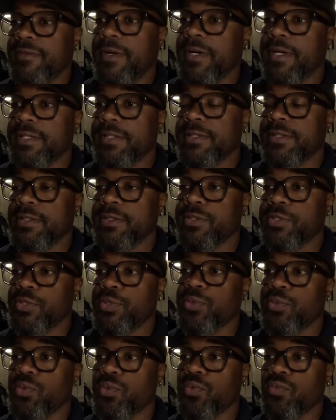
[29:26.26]
fun
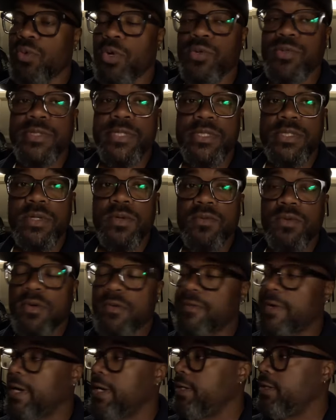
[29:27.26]
to roast these over a
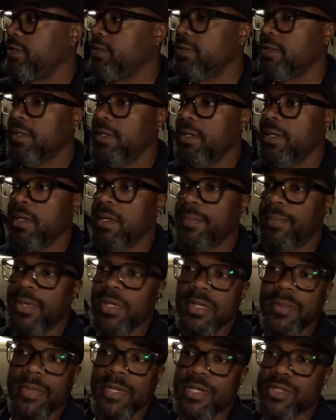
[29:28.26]
fire,
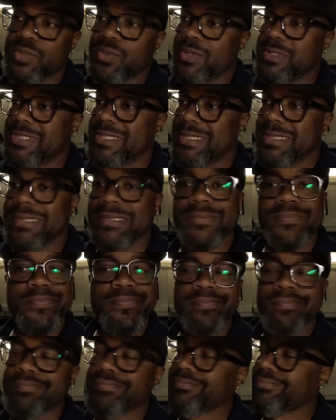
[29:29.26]
put them in a tortilla,
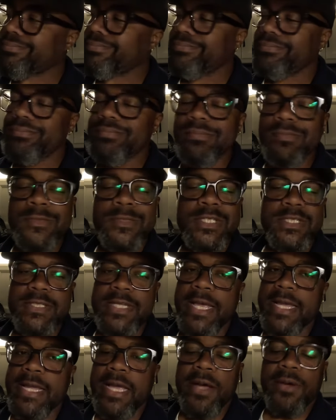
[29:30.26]
just
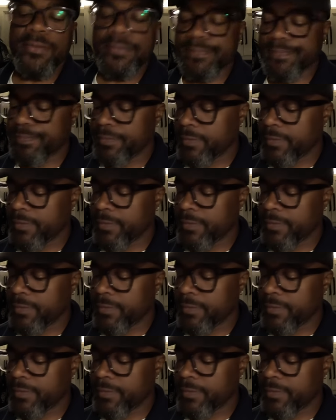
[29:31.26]
hang out.